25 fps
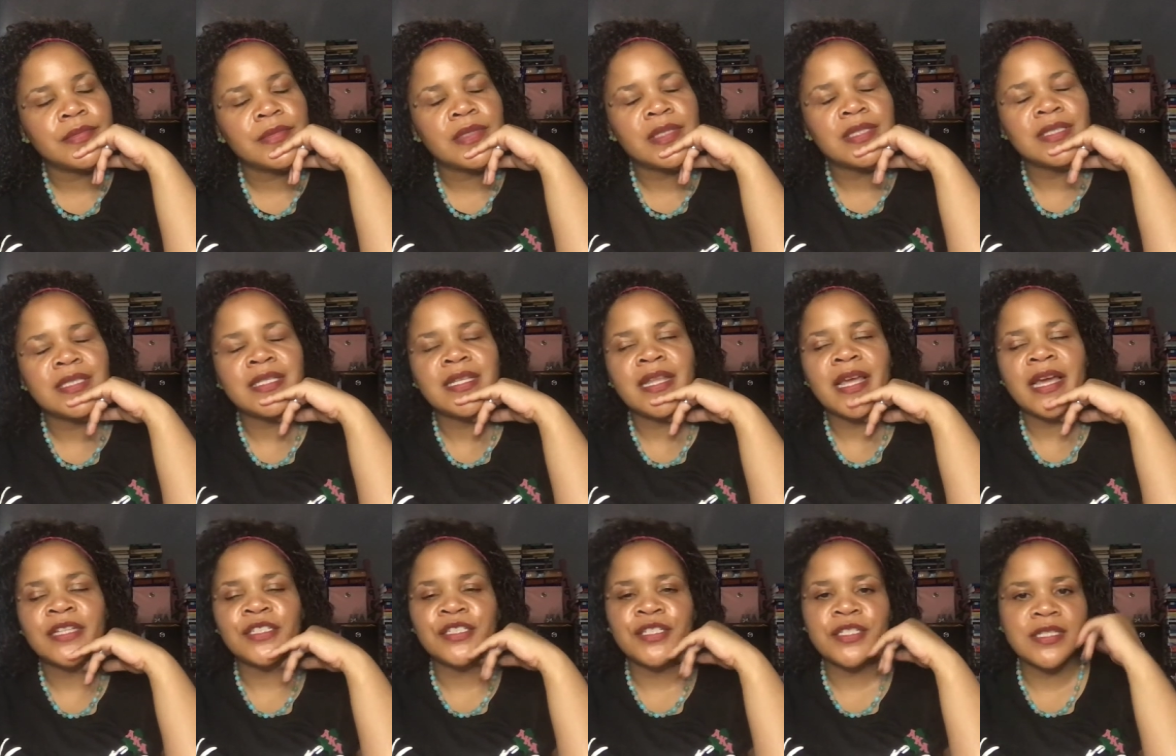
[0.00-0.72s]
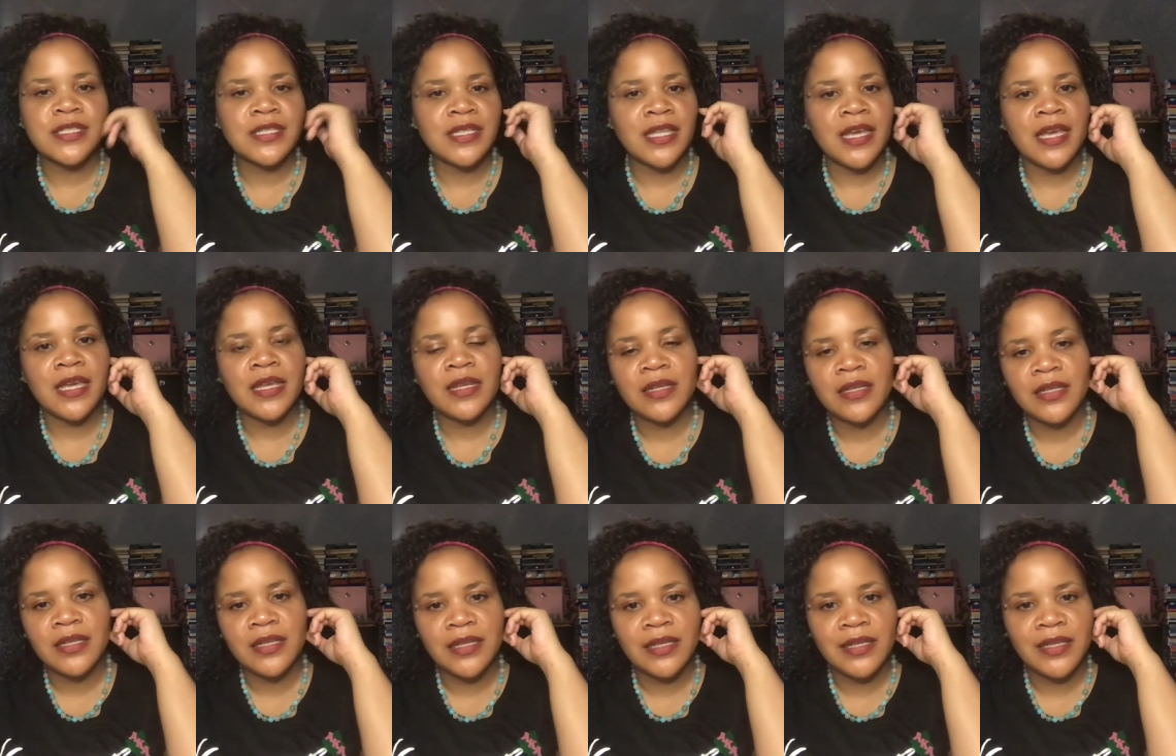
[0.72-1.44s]
it's not just that
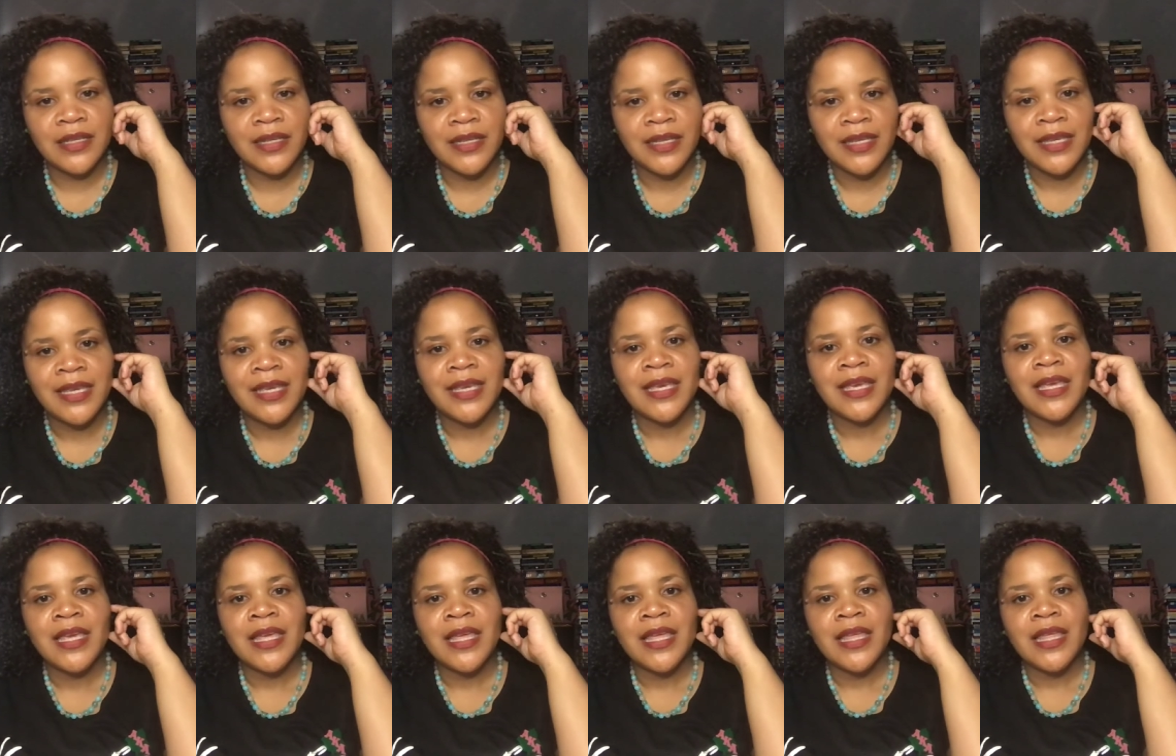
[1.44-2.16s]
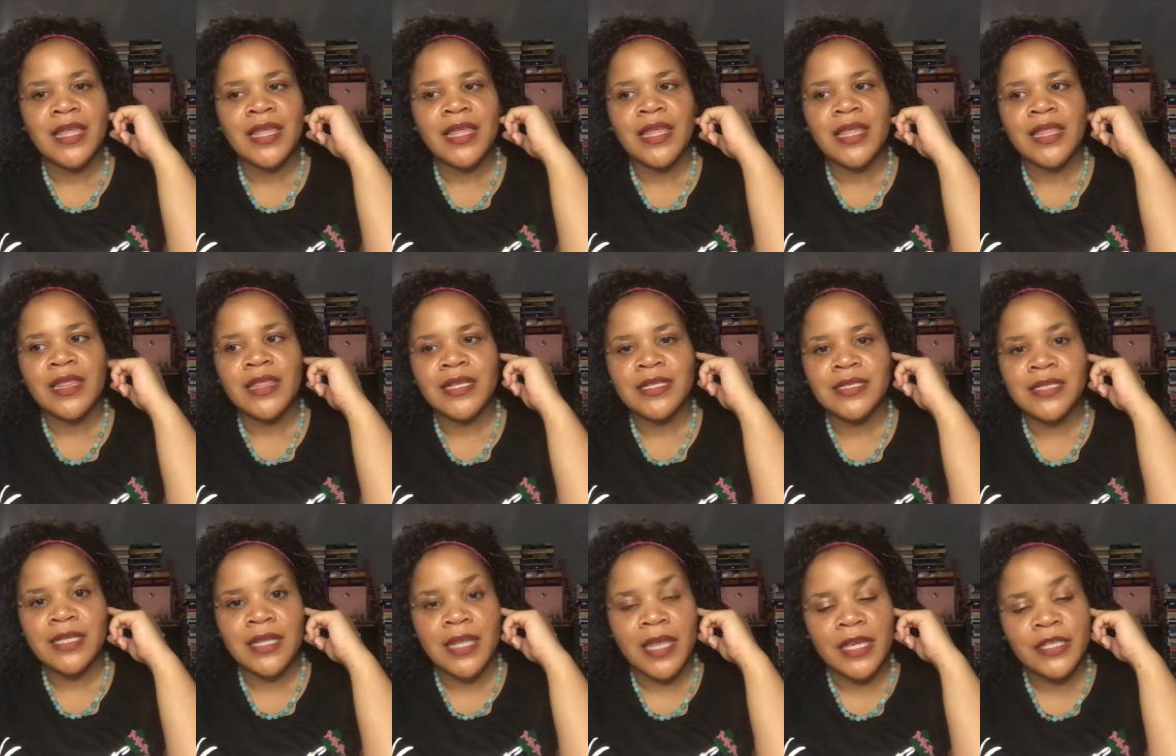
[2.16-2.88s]
this
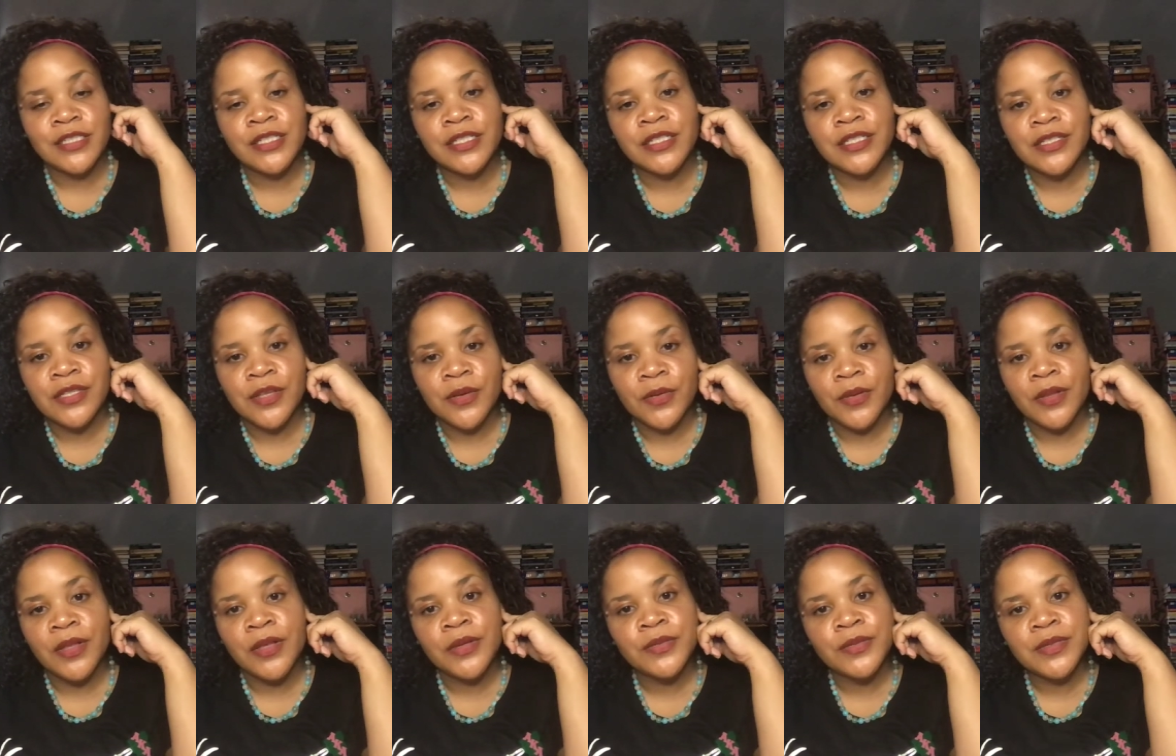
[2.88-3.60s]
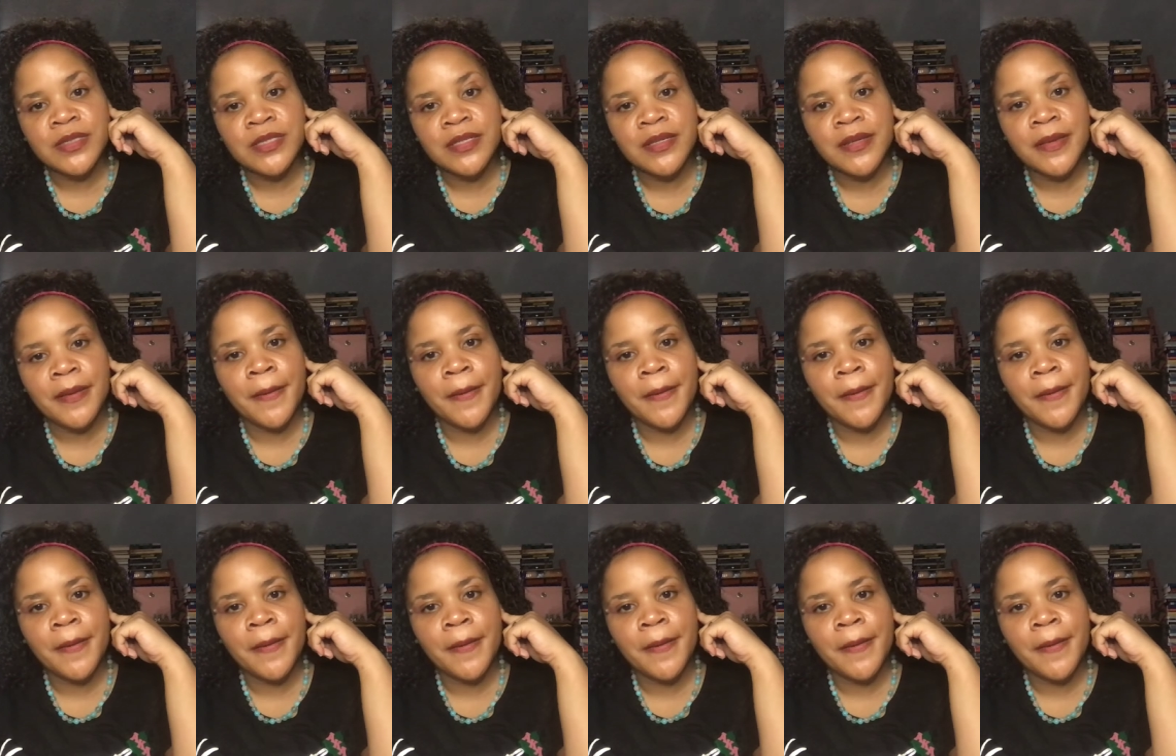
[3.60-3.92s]
election is so close,